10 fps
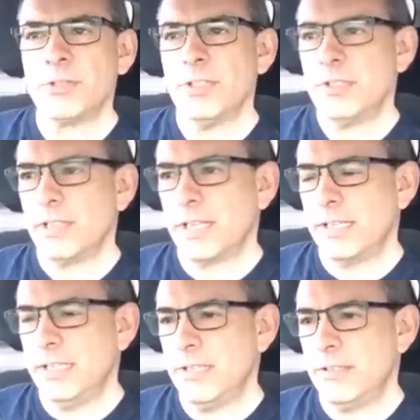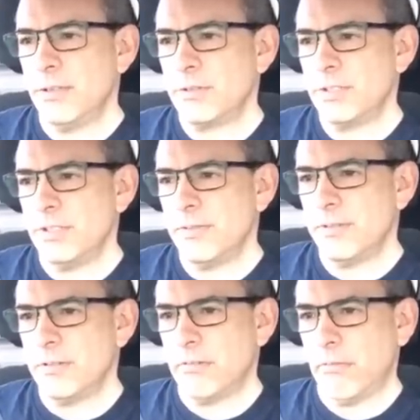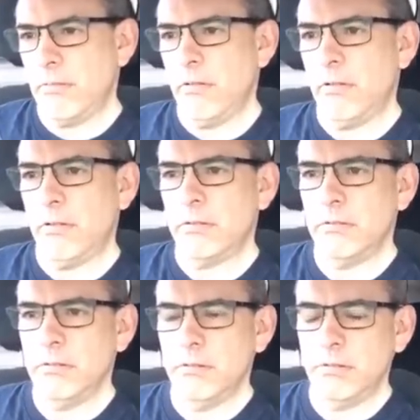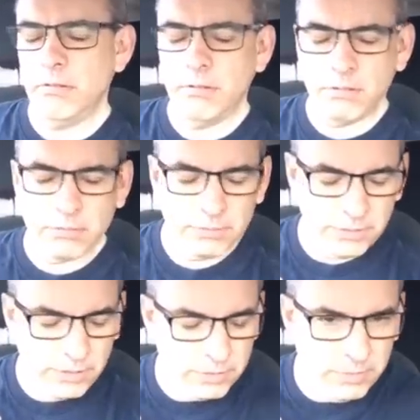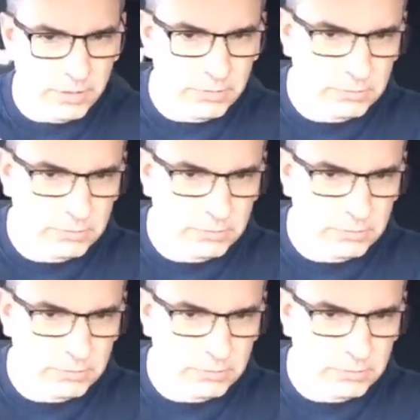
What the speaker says: limited dosage, like I need a dosage of her. Ugh. Ugh.